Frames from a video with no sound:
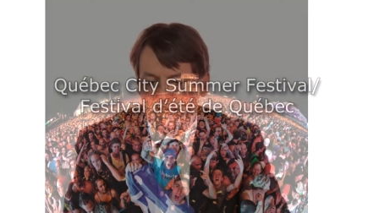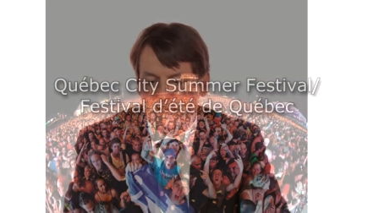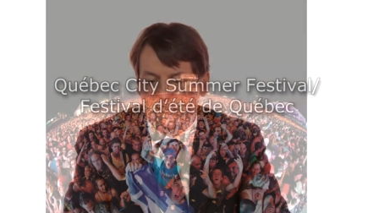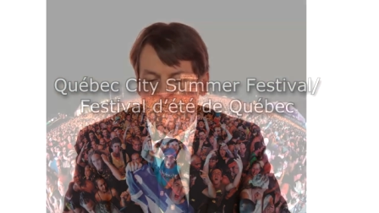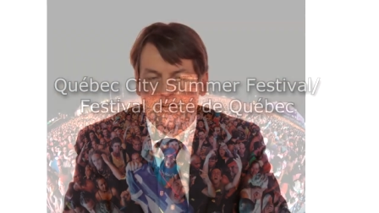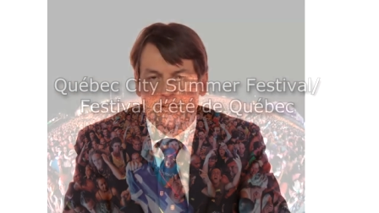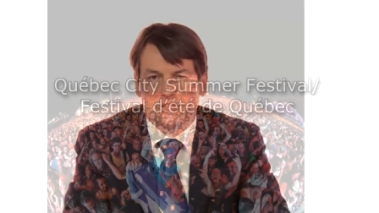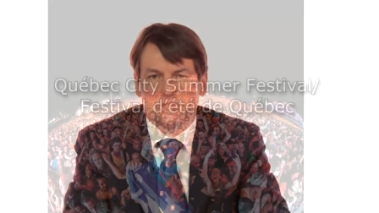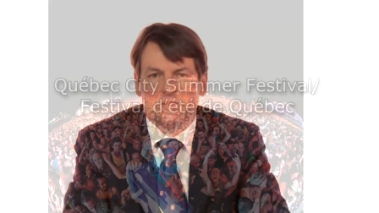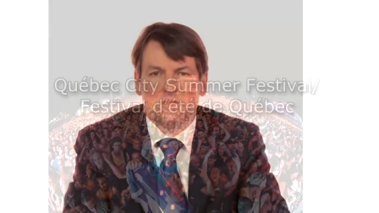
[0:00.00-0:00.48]

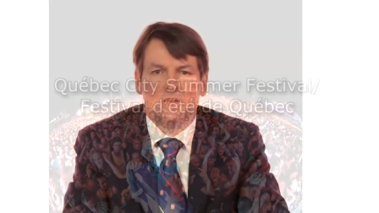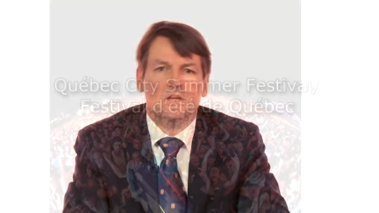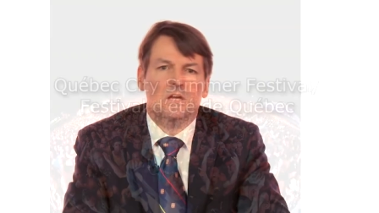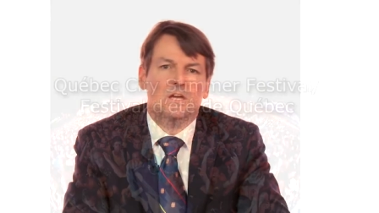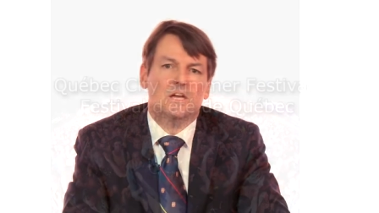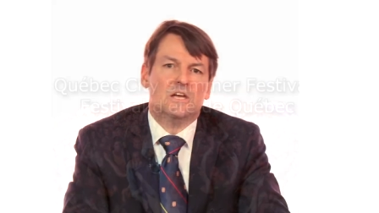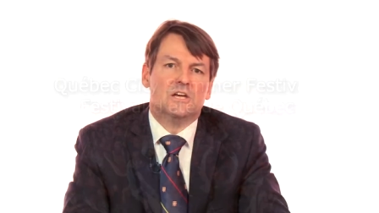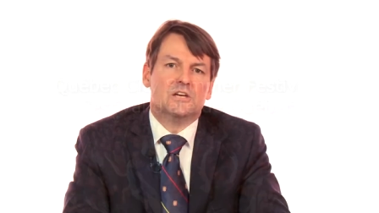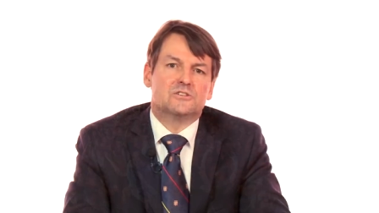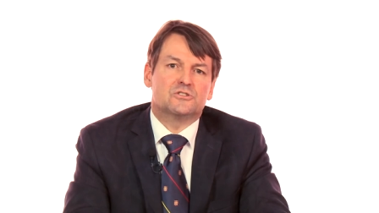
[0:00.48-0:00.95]
event.
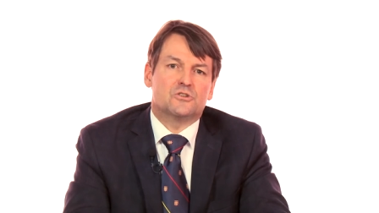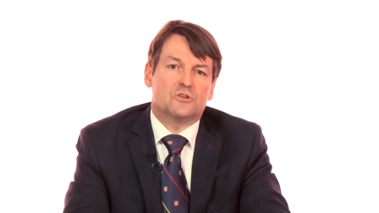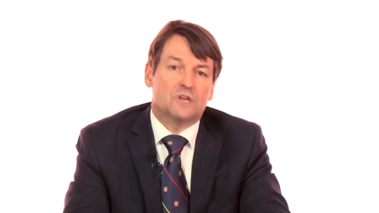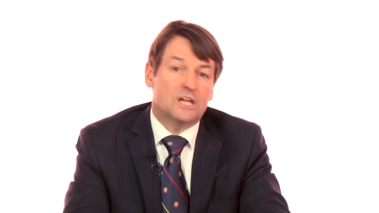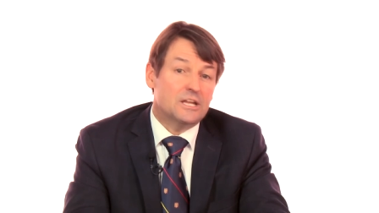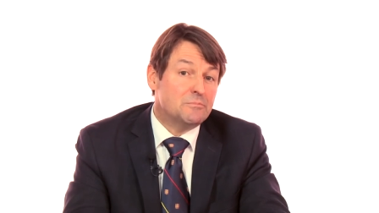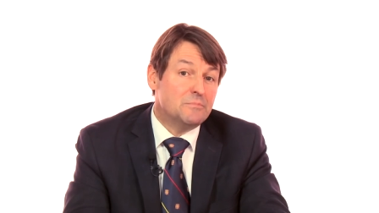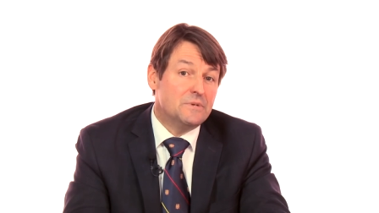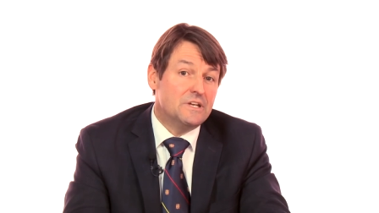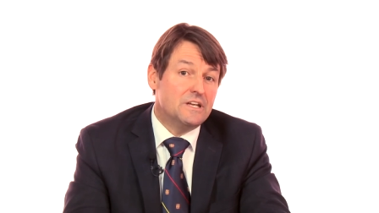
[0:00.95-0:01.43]
So
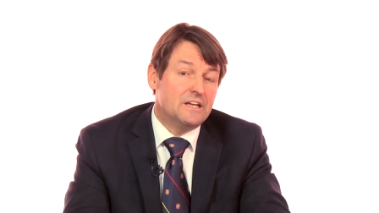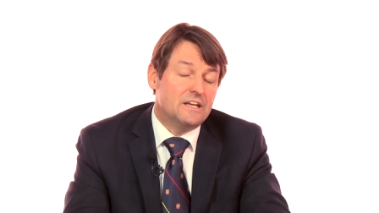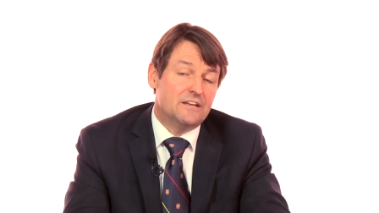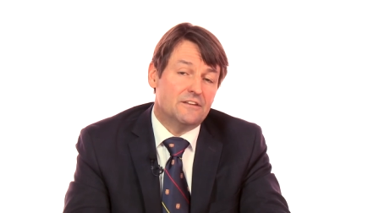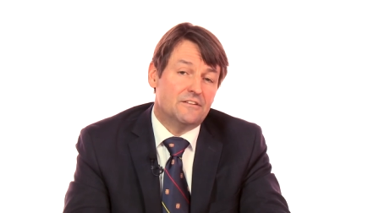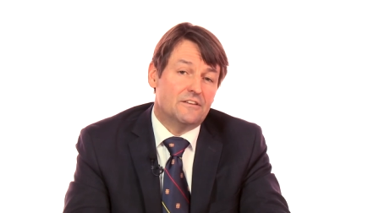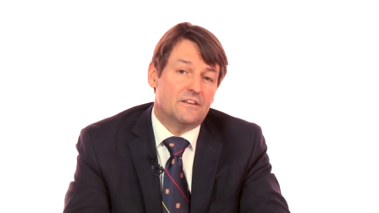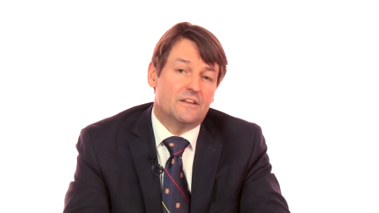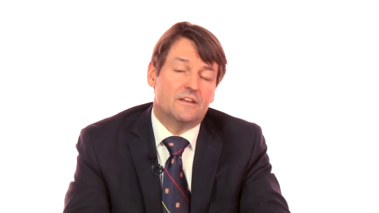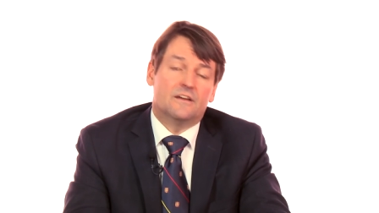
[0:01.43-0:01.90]
let me
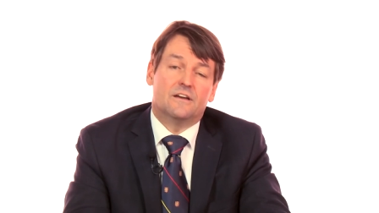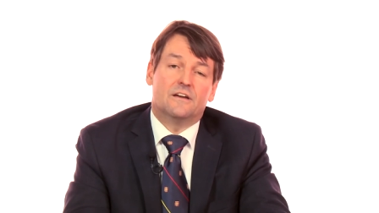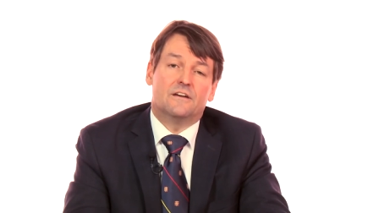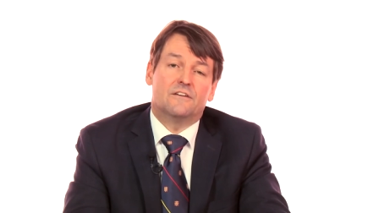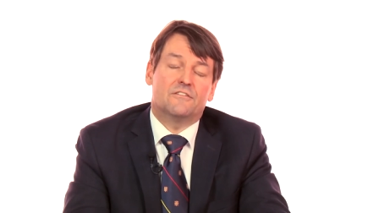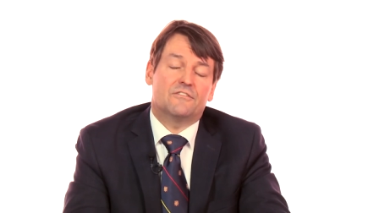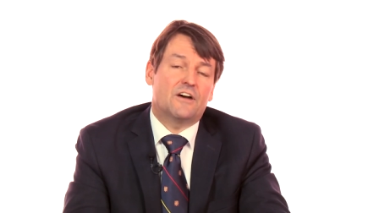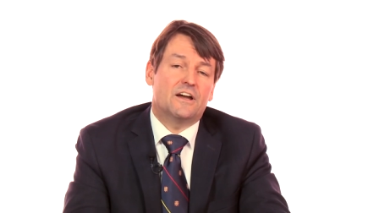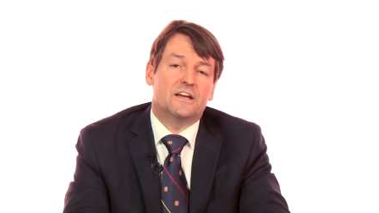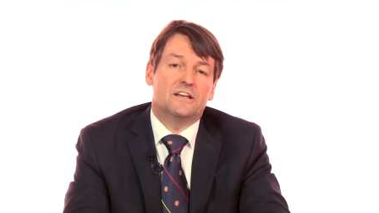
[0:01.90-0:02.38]
in,
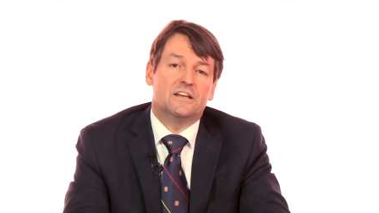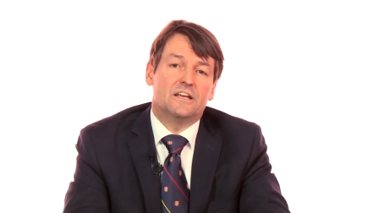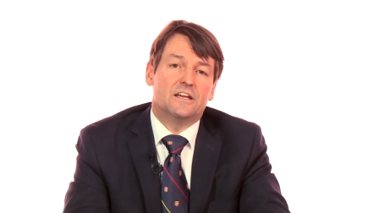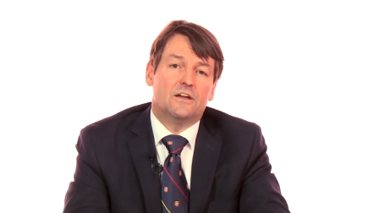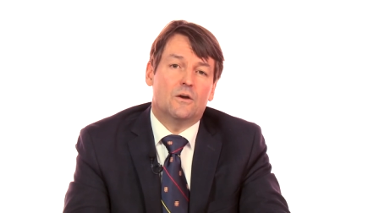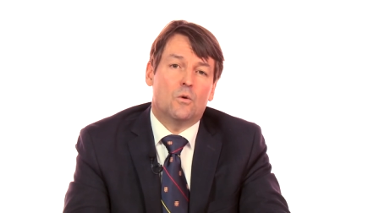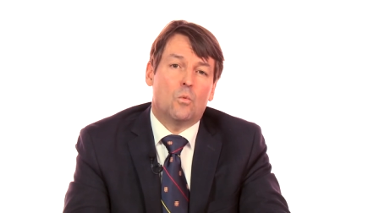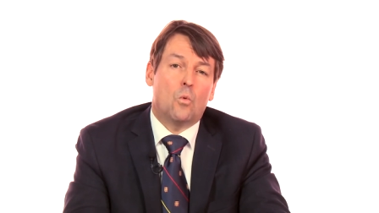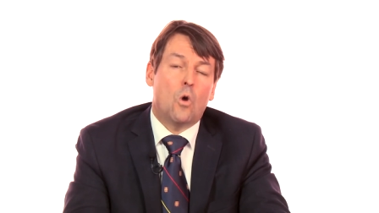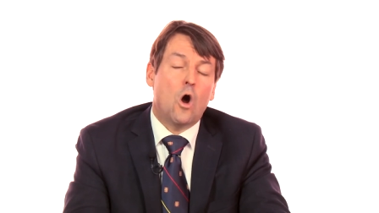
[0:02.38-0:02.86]
uh,
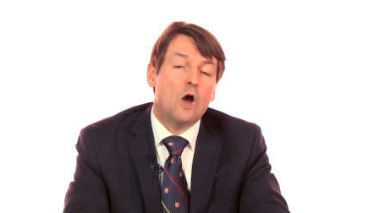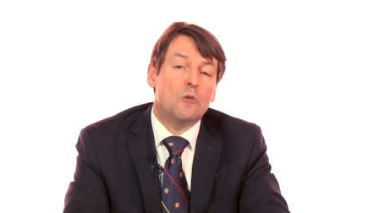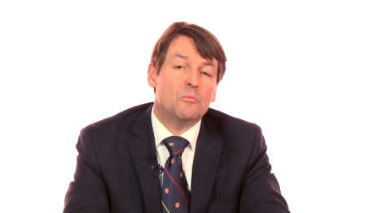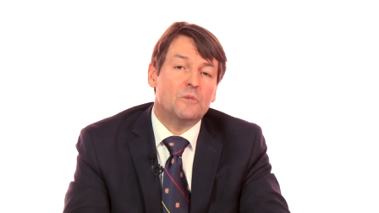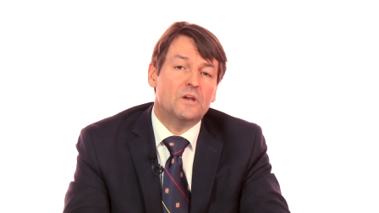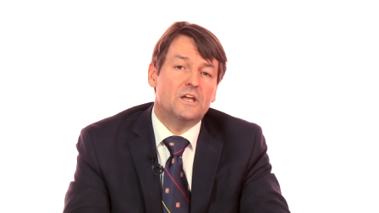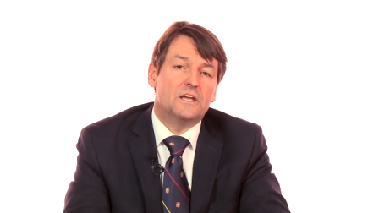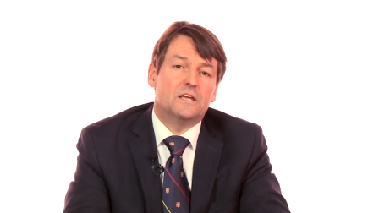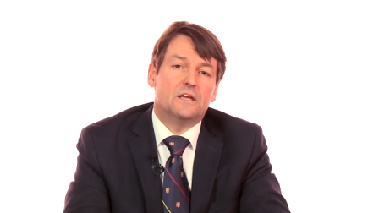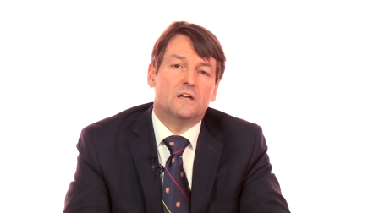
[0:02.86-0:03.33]
finally
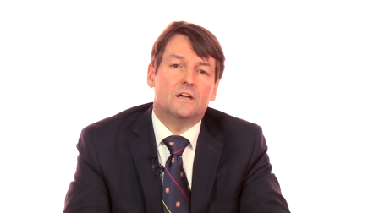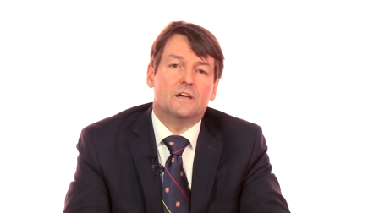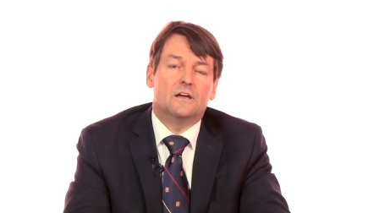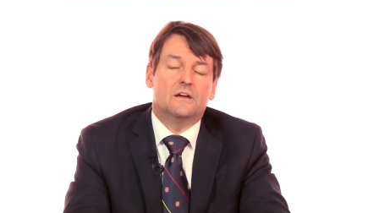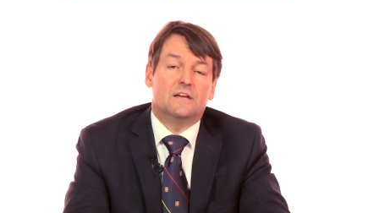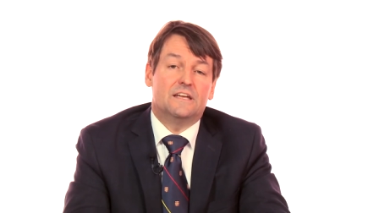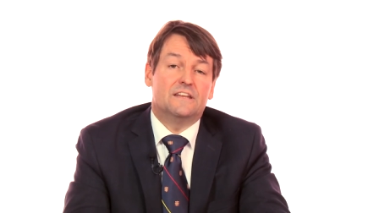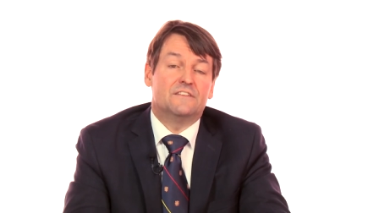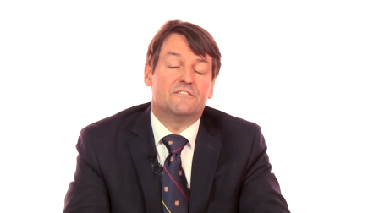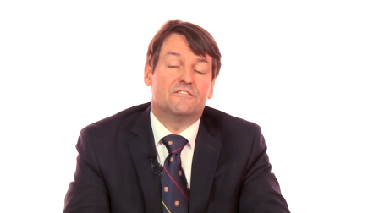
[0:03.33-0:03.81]
warmly uh,
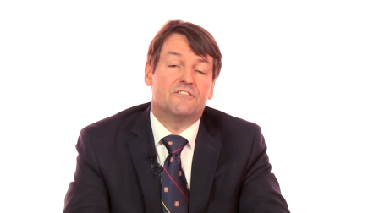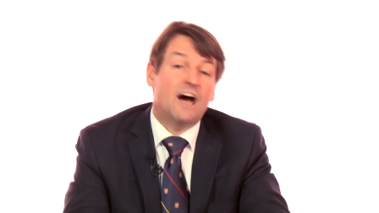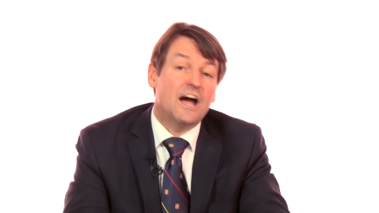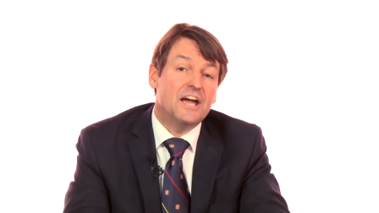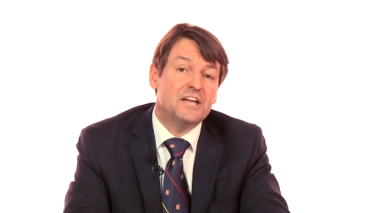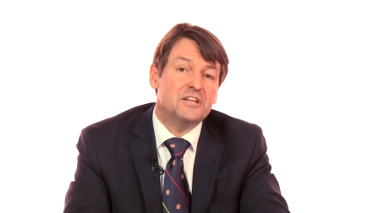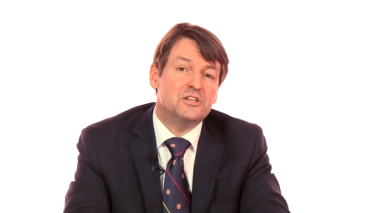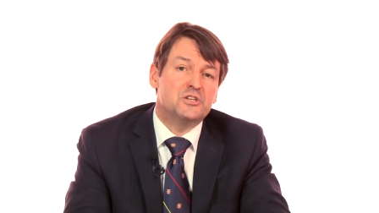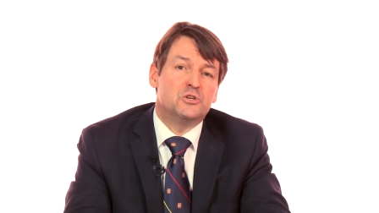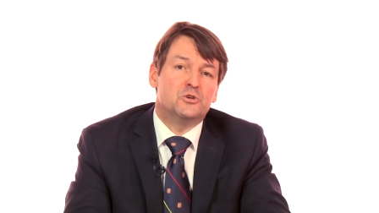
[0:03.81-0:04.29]

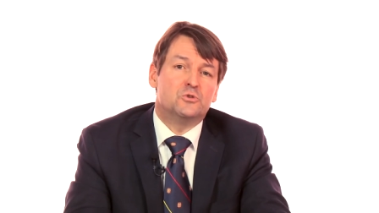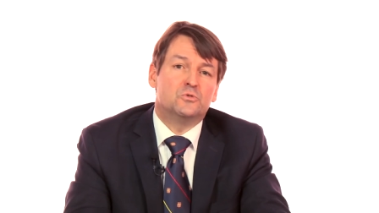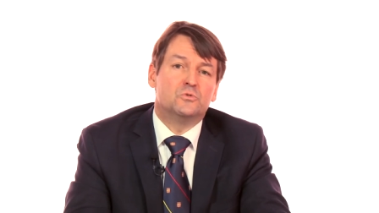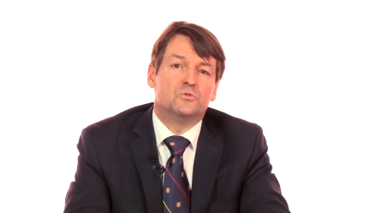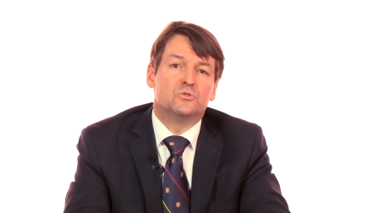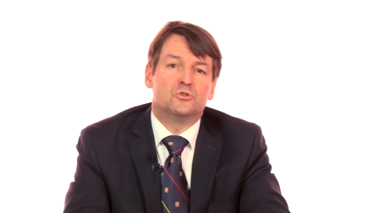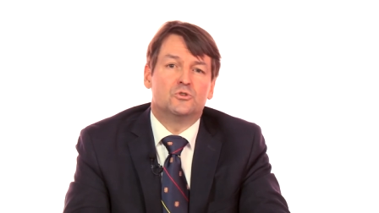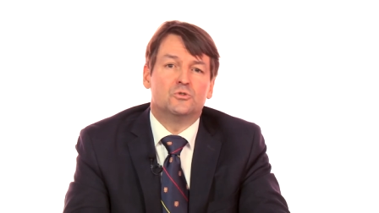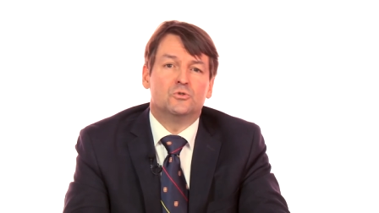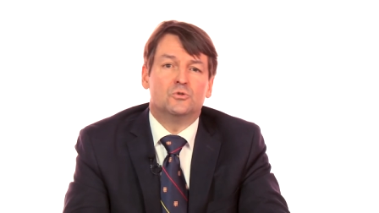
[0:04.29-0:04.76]
invite
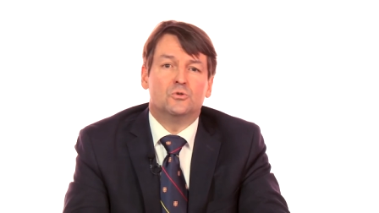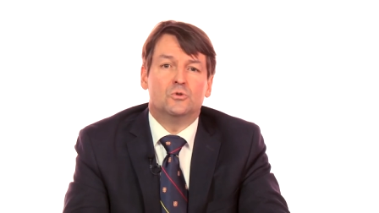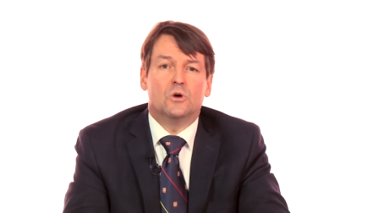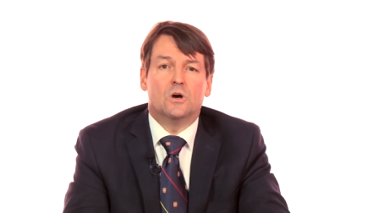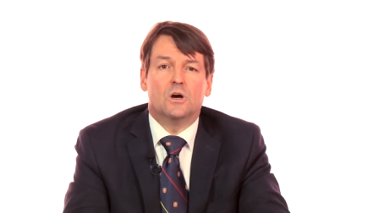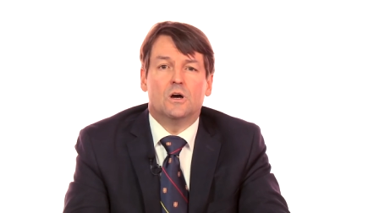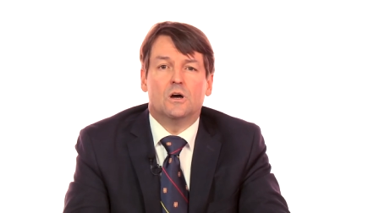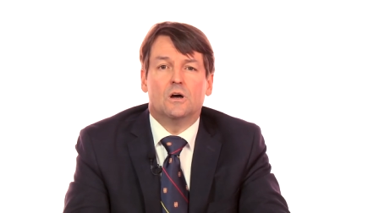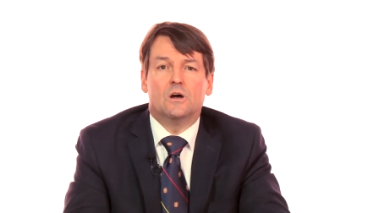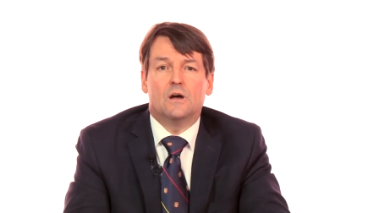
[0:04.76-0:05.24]
you
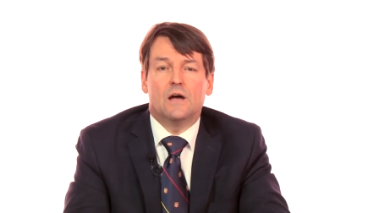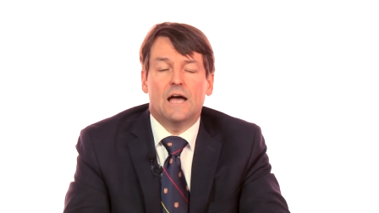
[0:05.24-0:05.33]
to uh,